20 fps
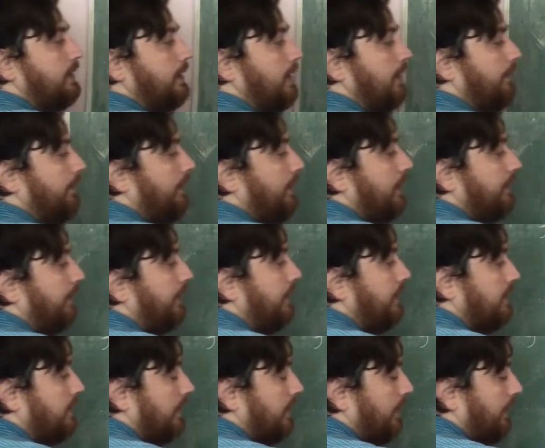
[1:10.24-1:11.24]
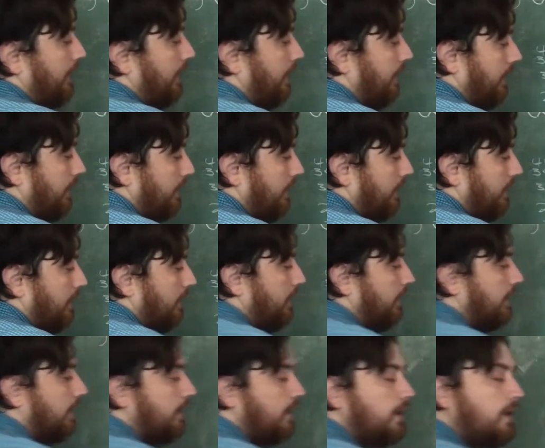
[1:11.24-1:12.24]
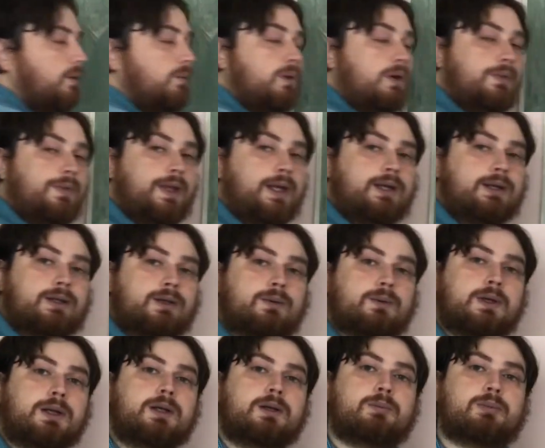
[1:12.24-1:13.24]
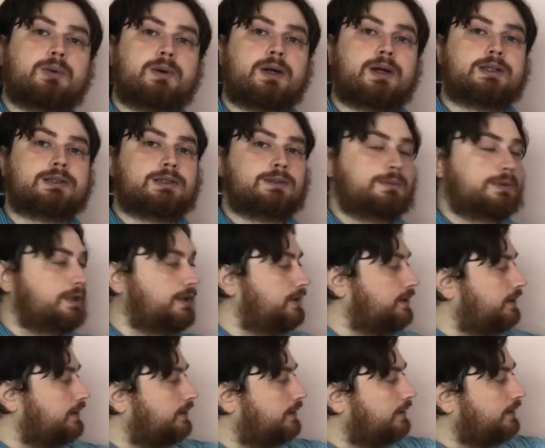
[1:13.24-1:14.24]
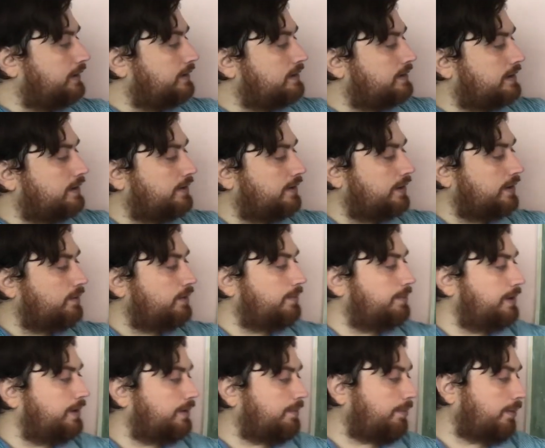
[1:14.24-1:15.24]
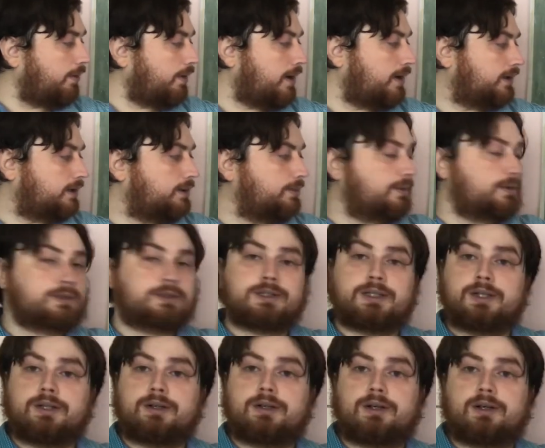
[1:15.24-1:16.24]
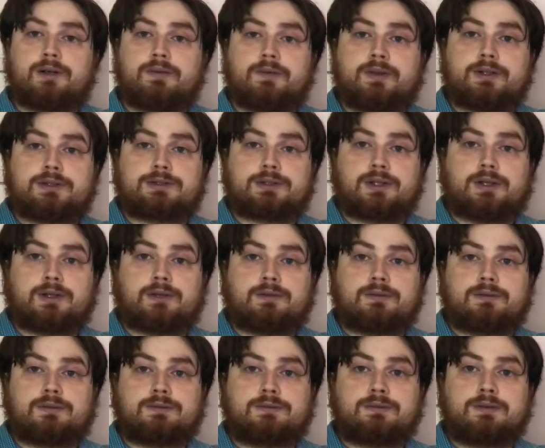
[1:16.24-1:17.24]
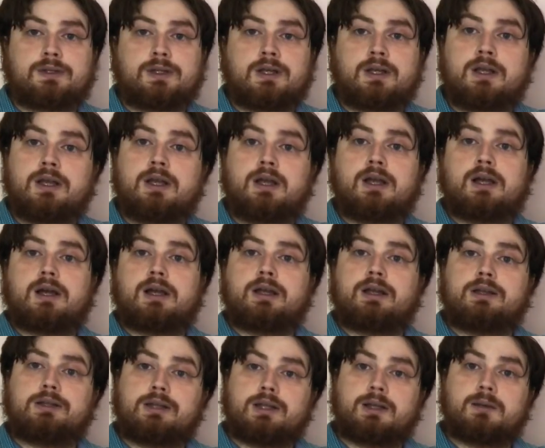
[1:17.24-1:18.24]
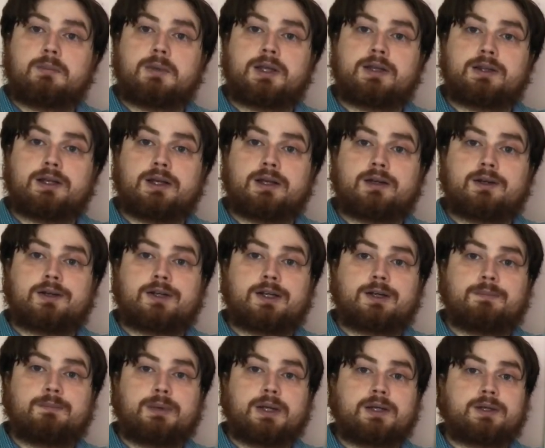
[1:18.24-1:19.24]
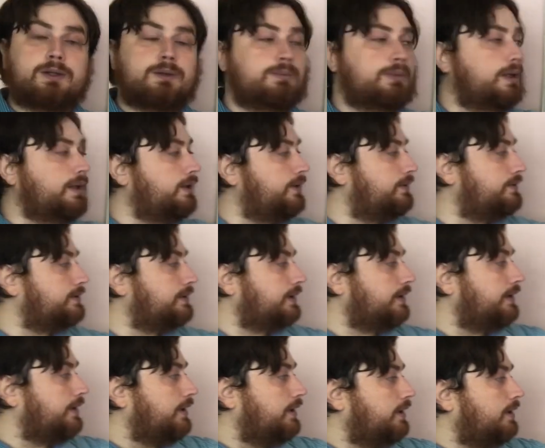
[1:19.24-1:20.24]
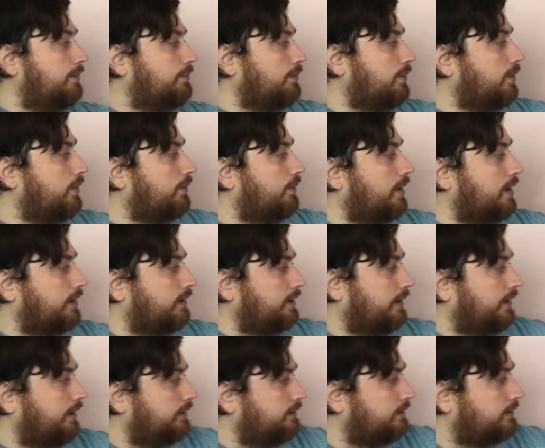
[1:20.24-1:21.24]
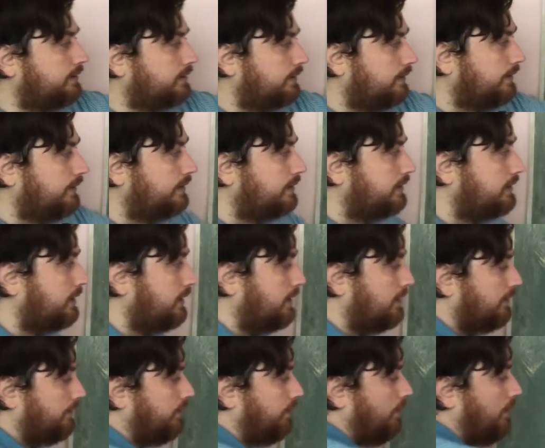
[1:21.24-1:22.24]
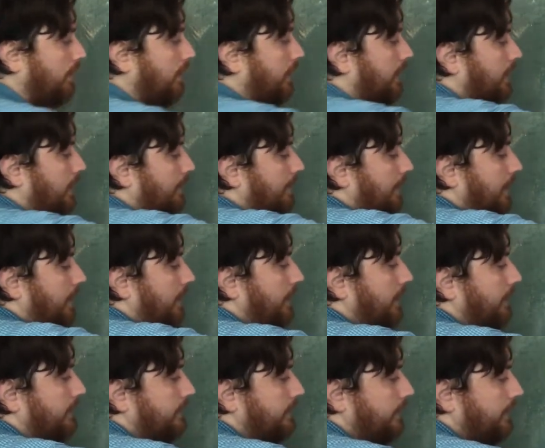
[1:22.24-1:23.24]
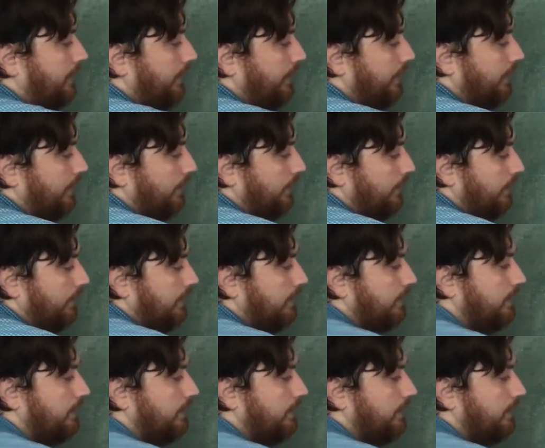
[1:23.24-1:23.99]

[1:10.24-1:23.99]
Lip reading: and found this area, while not a great approximation, this area would be approximately the area of this curve. I could then make that area better by using more rectangles, so instead of 1, I might use 2.